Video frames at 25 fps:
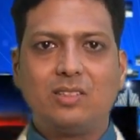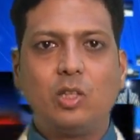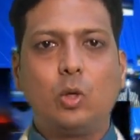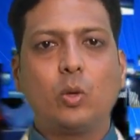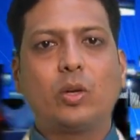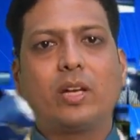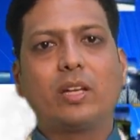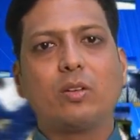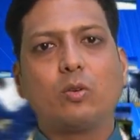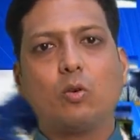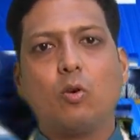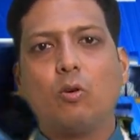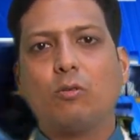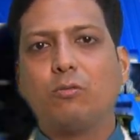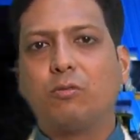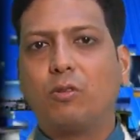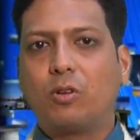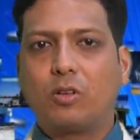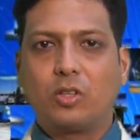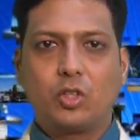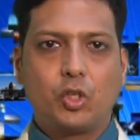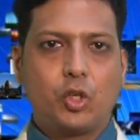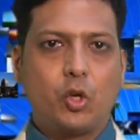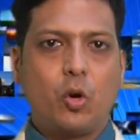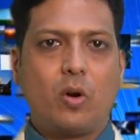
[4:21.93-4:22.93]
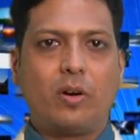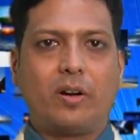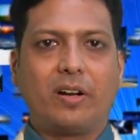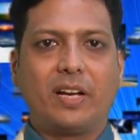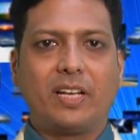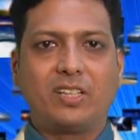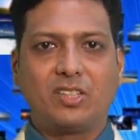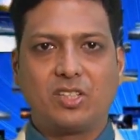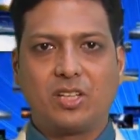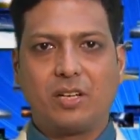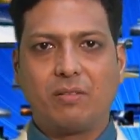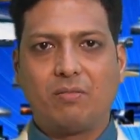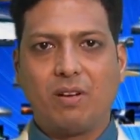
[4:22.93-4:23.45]
you can go for short
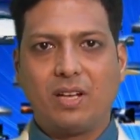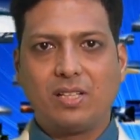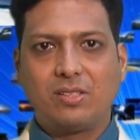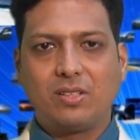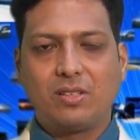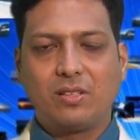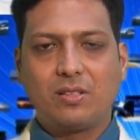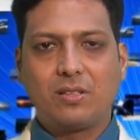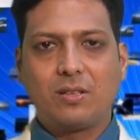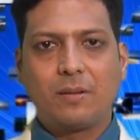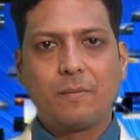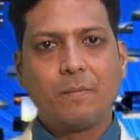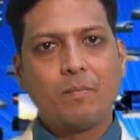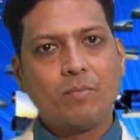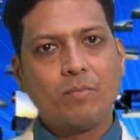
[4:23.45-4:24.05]
range devices.